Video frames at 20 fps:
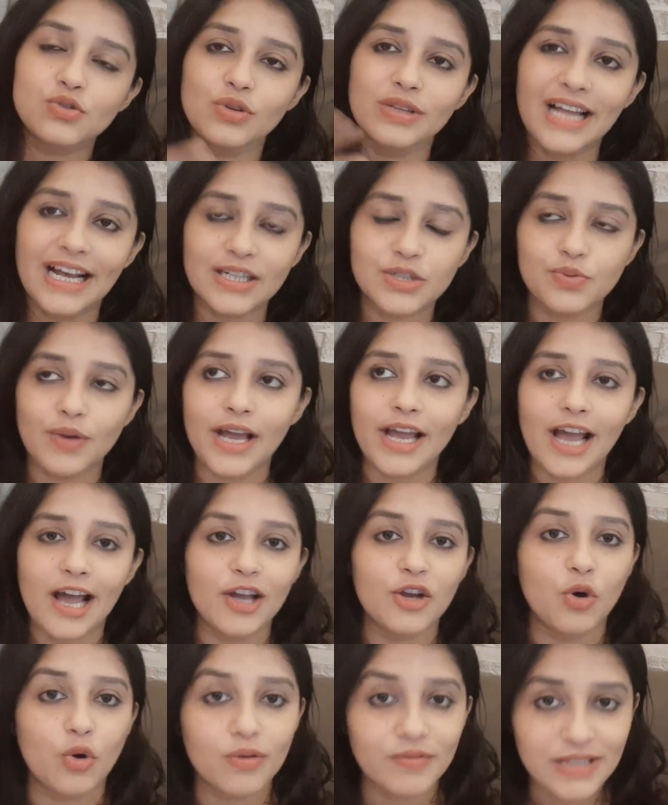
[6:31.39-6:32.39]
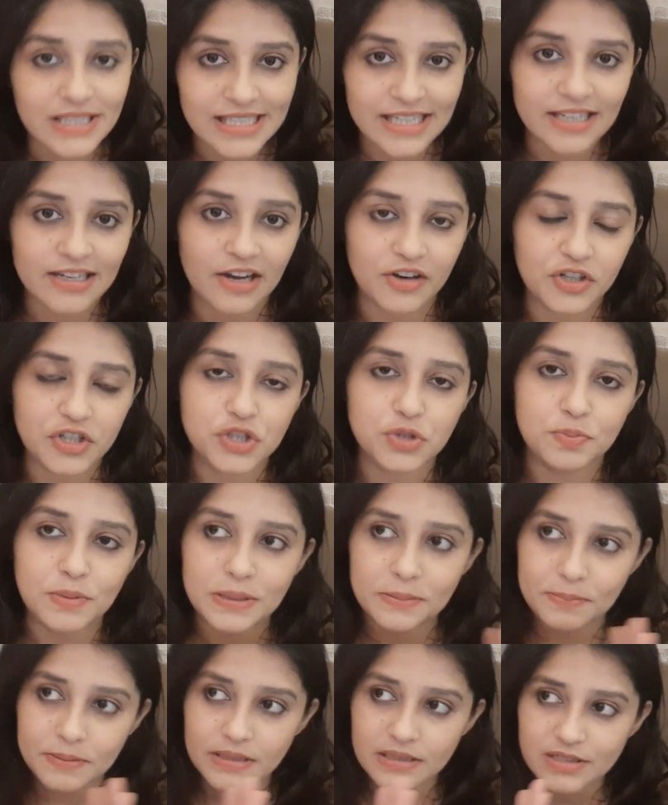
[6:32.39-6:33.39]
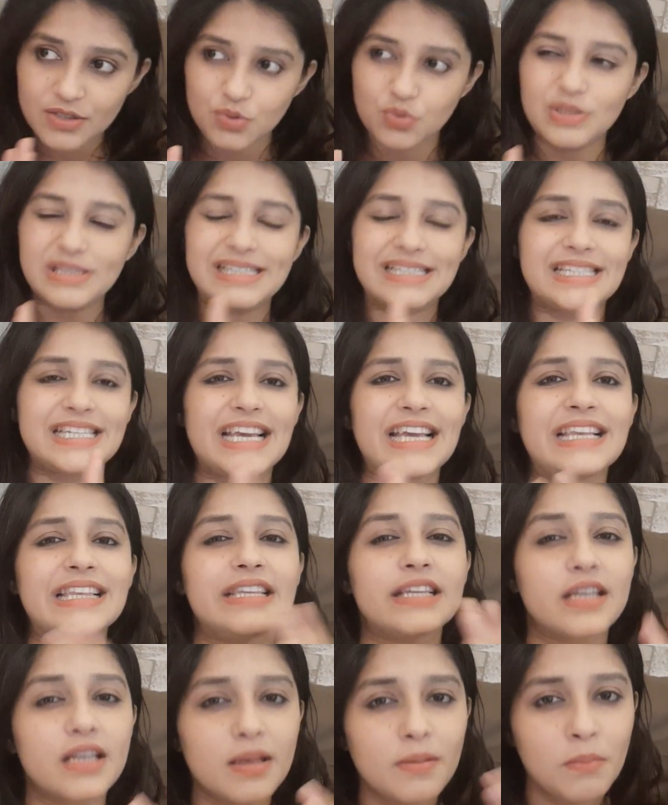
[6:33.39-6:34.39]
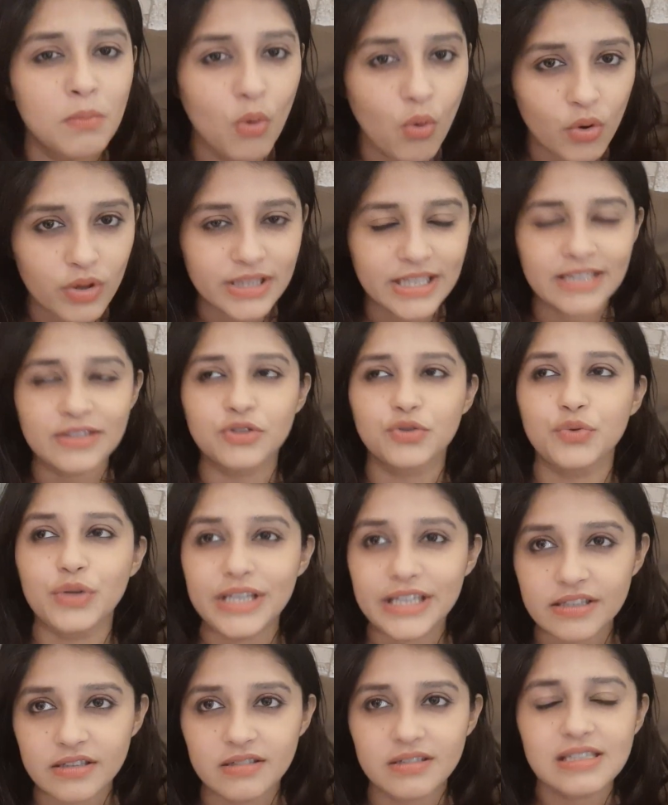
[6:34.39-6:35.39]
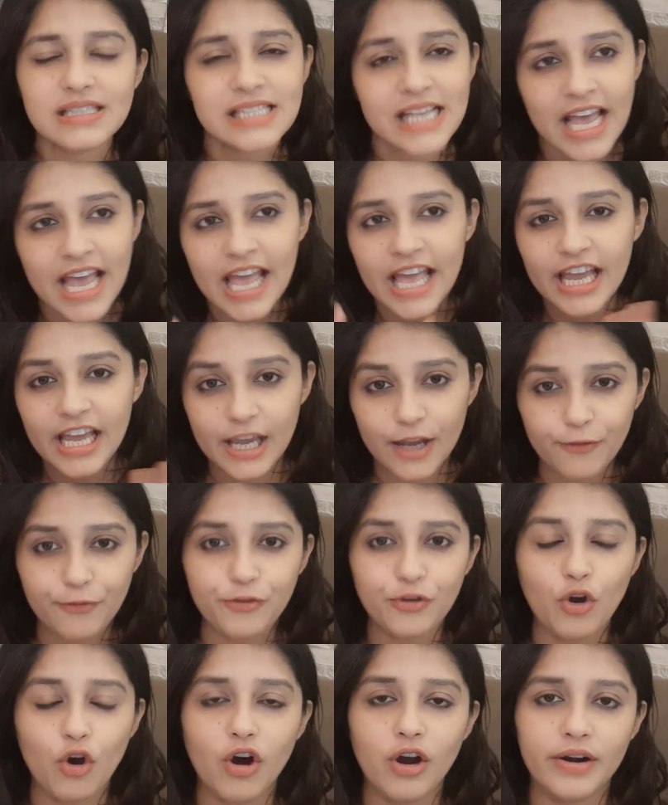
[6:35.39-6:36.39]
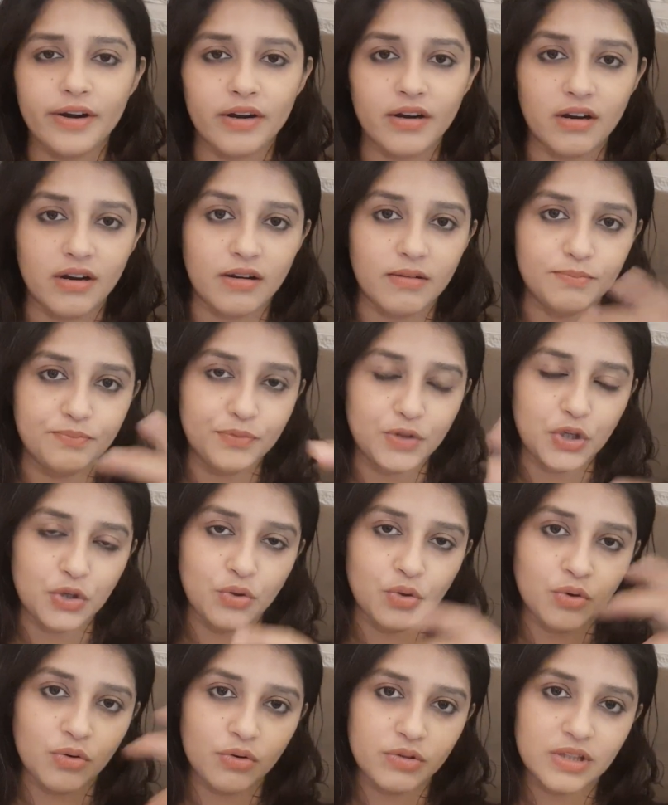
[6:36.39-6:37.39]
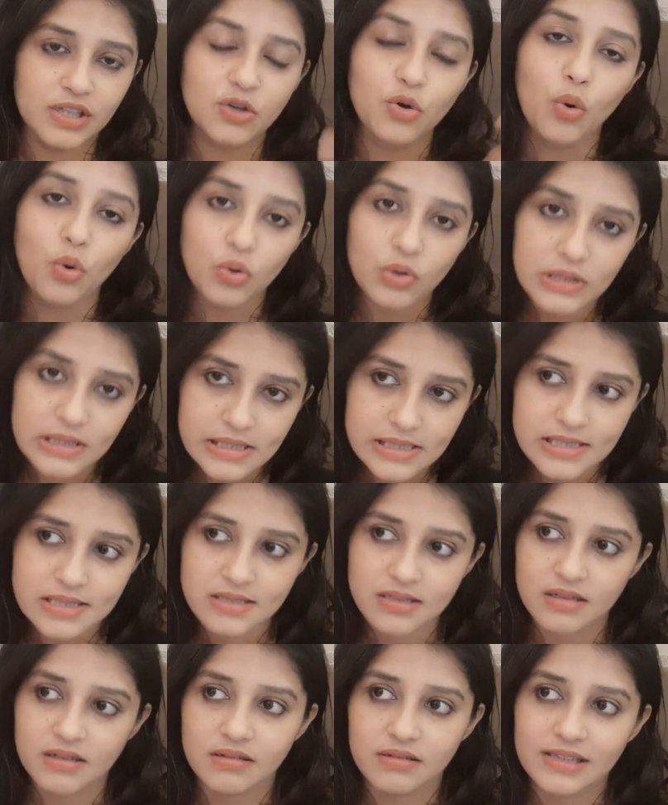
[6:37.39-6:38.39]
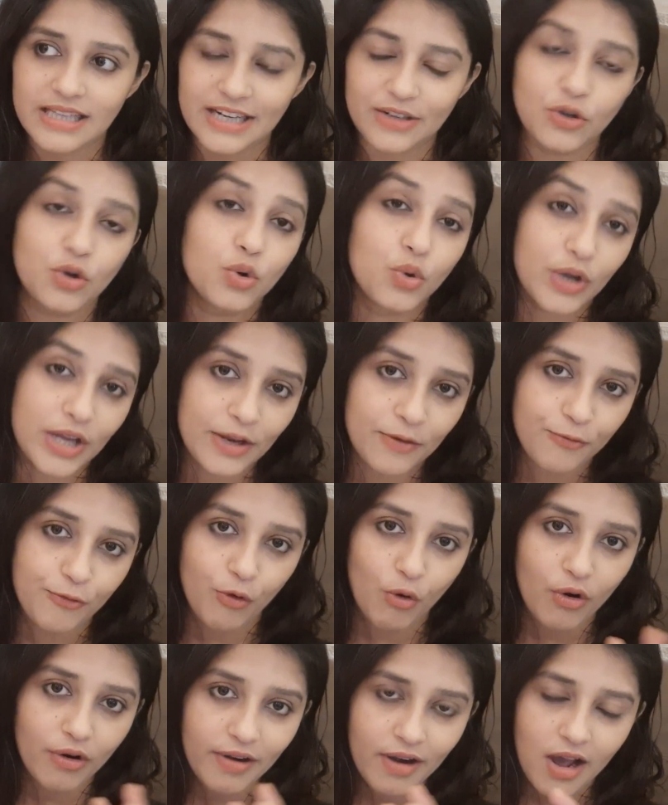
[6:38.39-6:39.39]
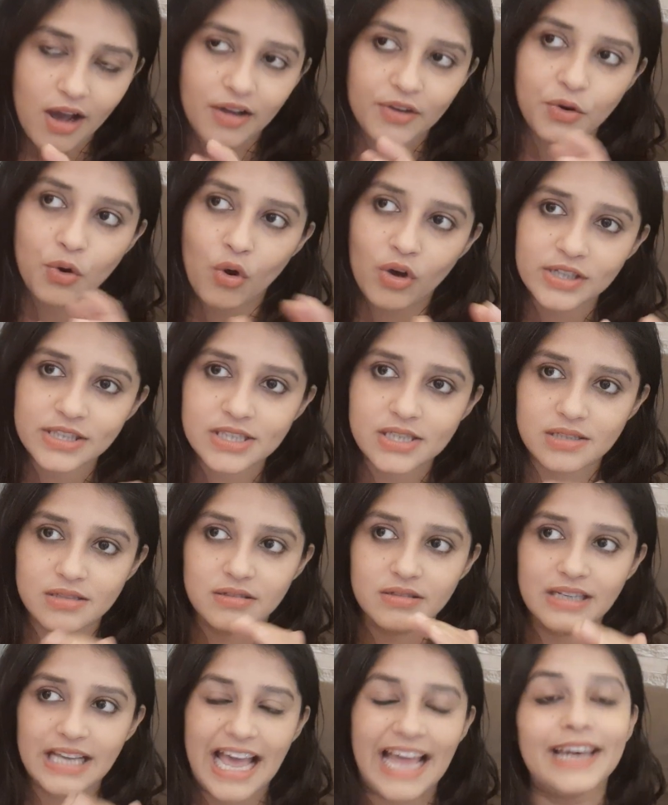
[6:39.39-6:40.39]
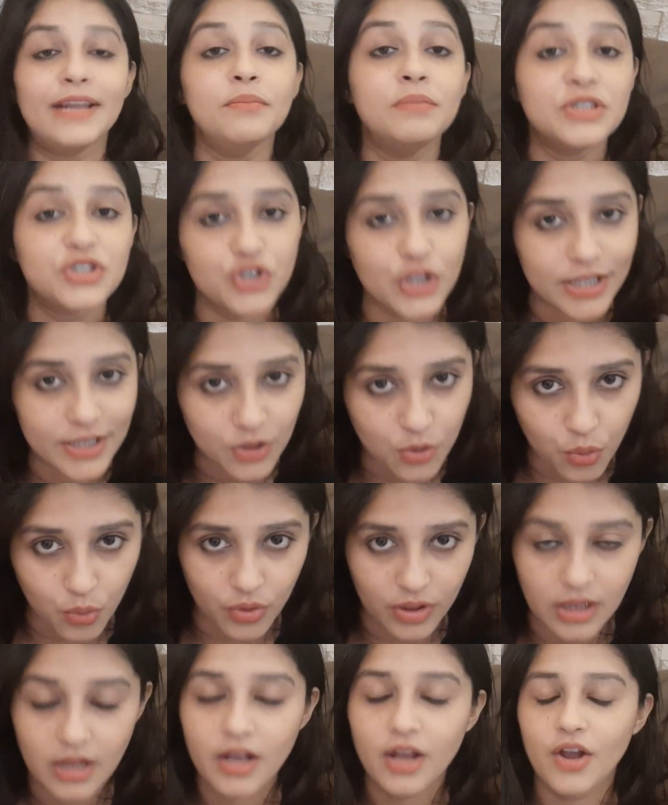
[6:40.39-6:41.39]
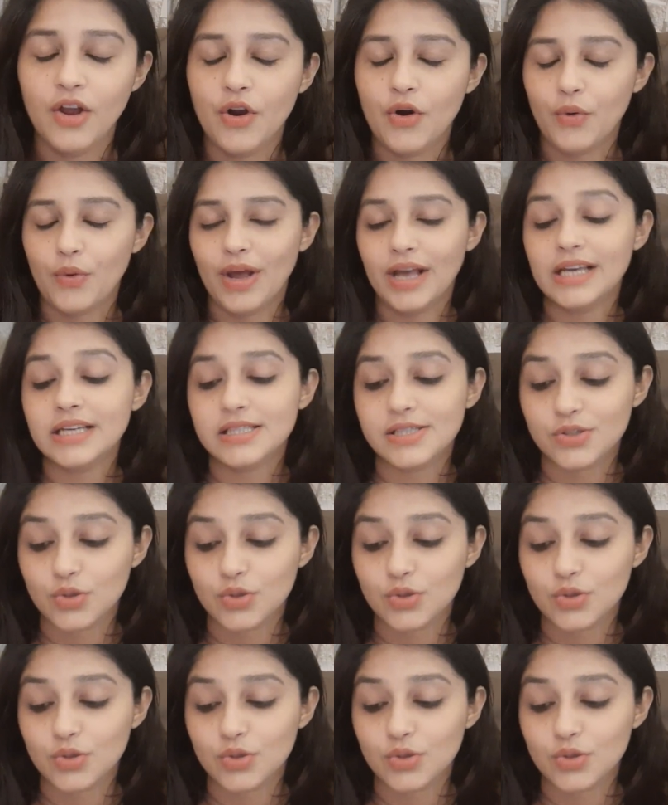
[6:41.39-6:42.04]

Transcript: So that's why I always encourage people to stay little more than 3 years if your the goals that you're looking for are not an immediate goal, right?